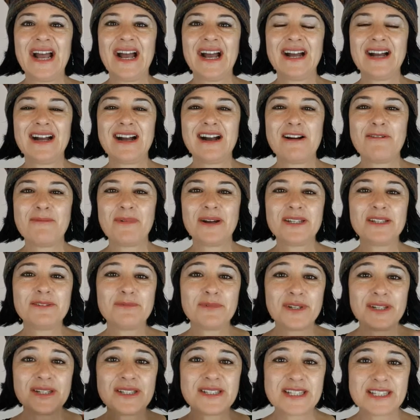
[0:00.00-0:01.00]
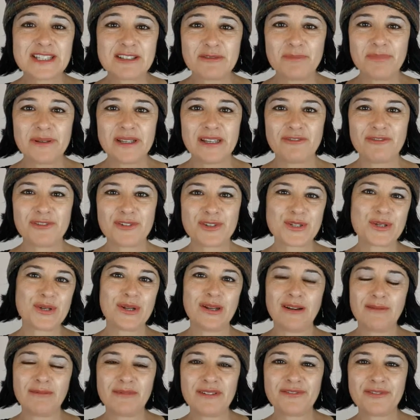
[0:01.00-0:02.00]
Um, I didn't want to disappear for too
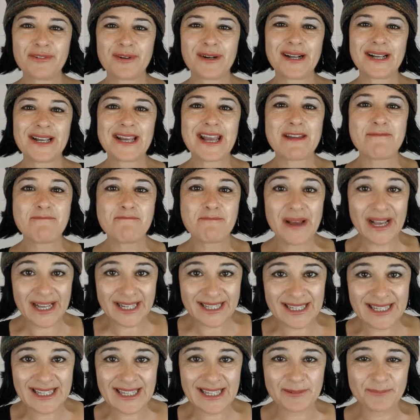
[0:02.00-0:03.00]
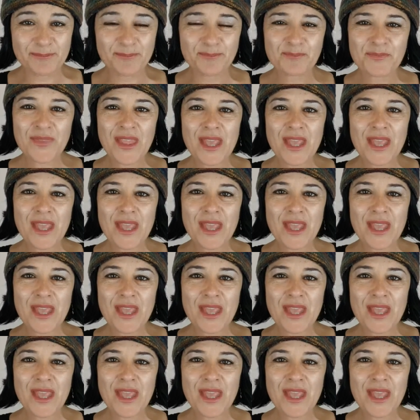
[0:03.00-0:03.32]
long before I came back again.